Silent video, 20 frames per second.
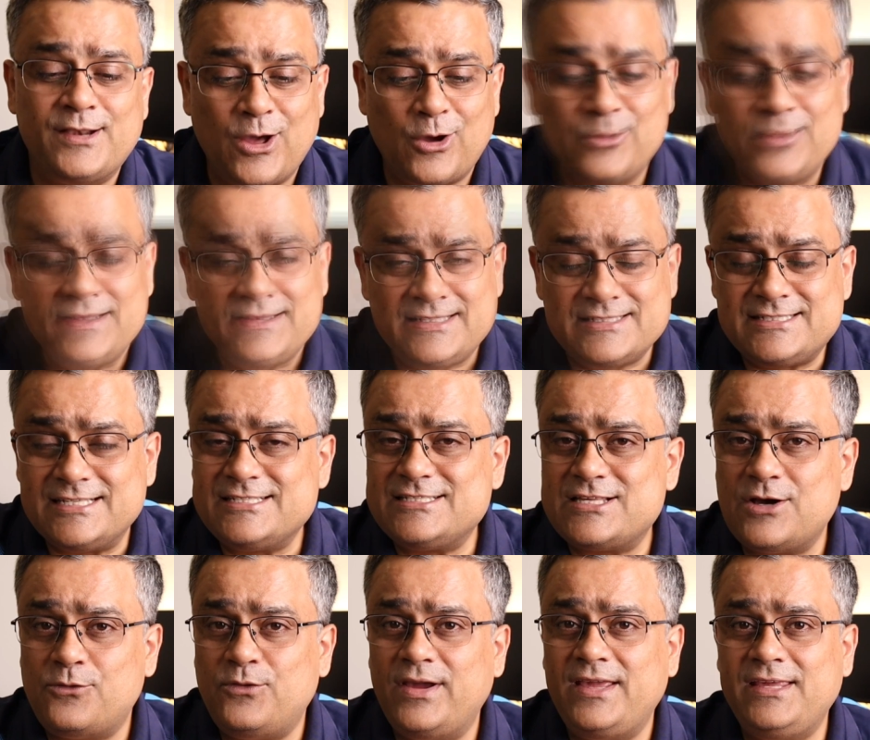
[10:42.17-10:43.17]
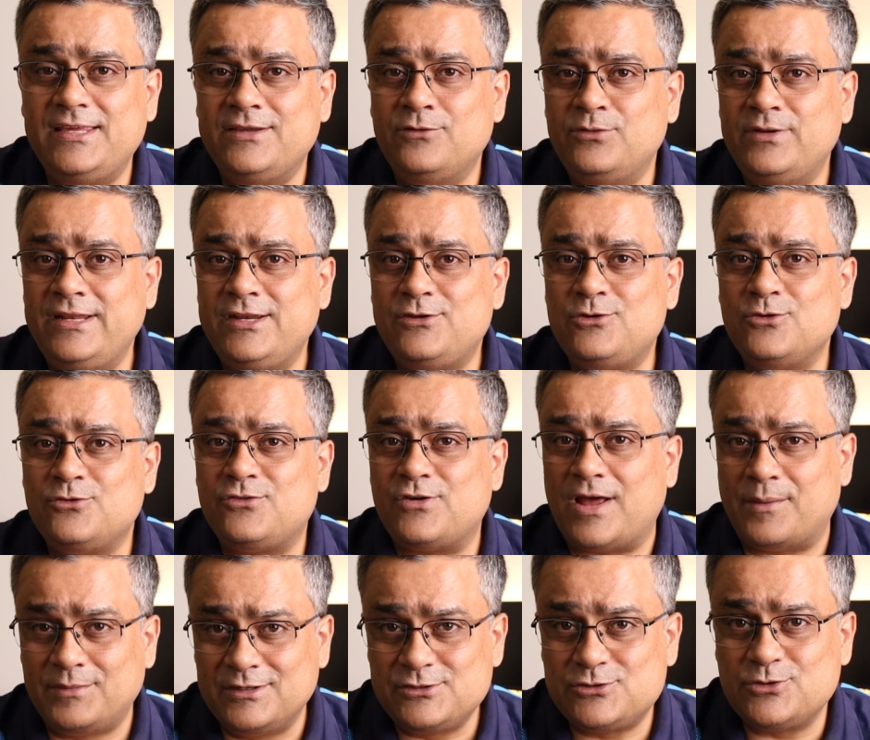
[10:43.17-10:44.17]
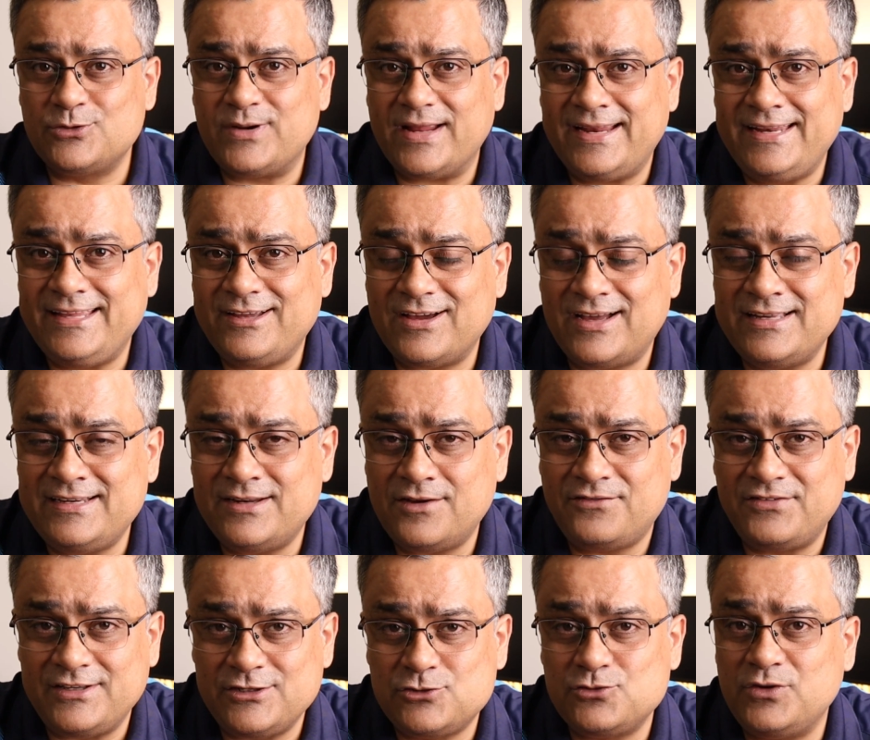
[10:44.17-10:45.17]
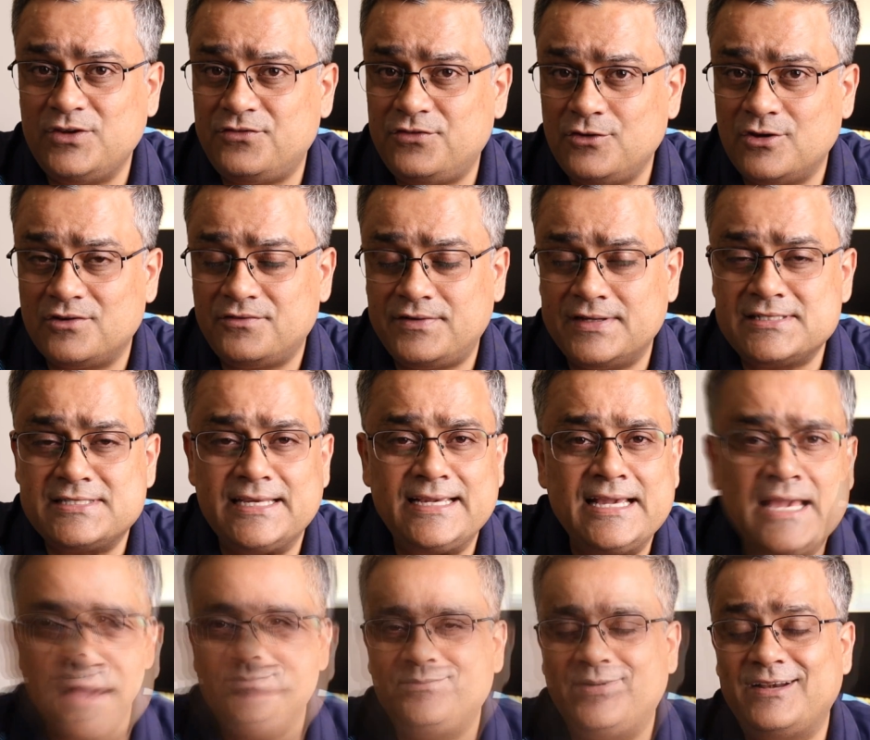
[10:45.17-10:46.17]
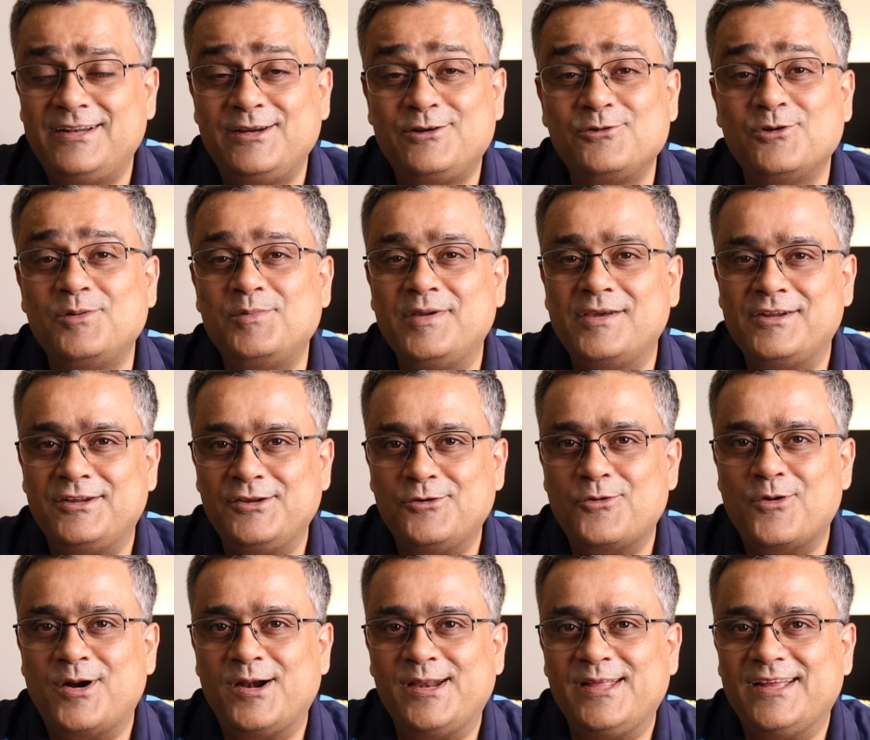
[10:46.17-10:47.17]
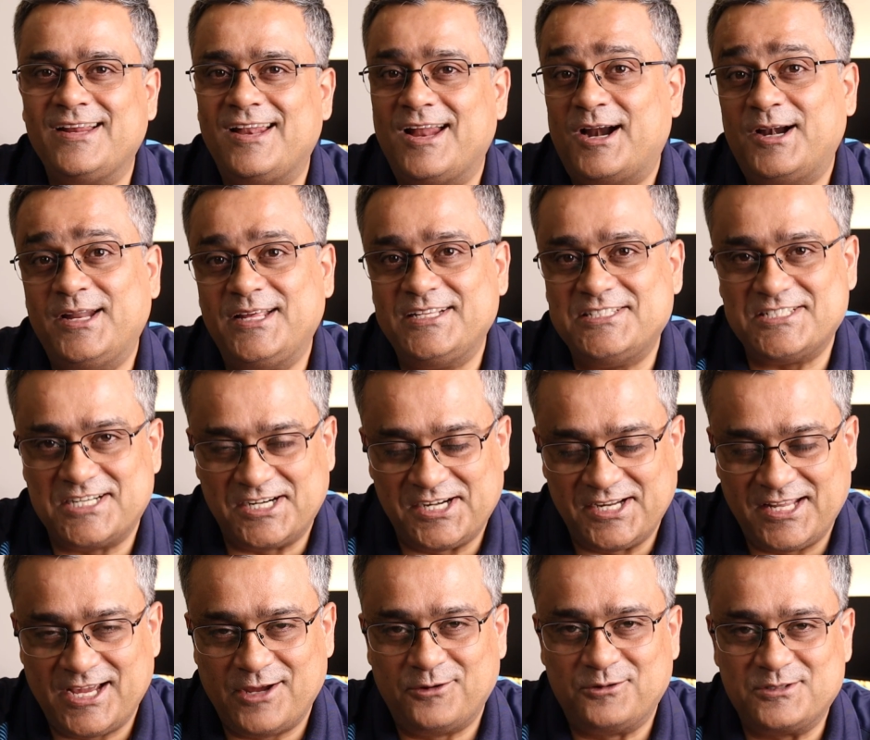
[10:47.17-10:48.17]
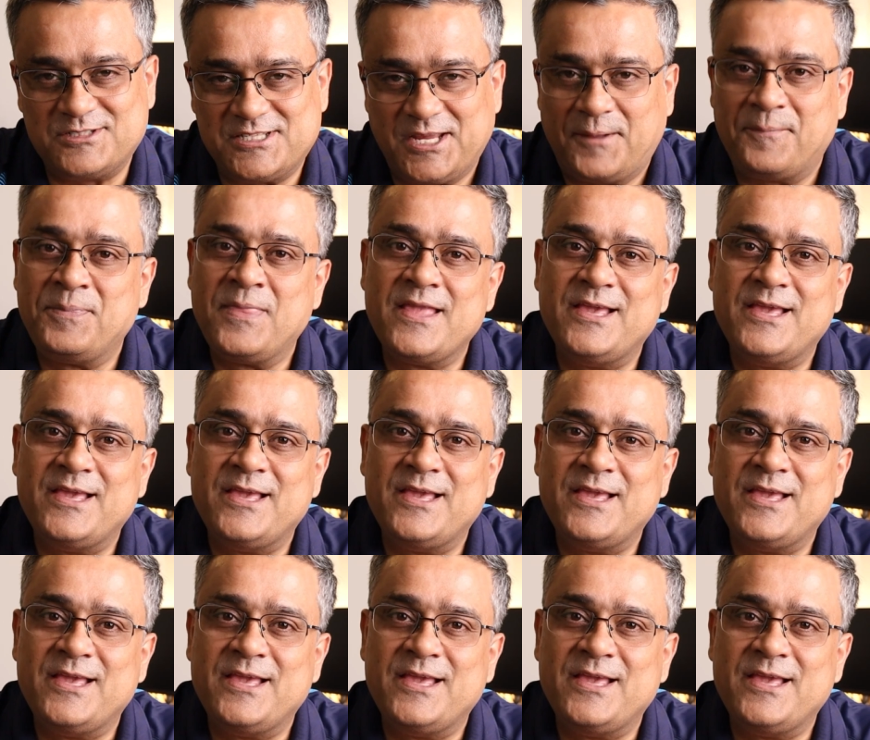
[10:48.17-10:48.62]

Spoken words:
Now, this is the way you need to troubleshoot any kind of issue if you are facing, but it will be a rewarding learning journey, I would say.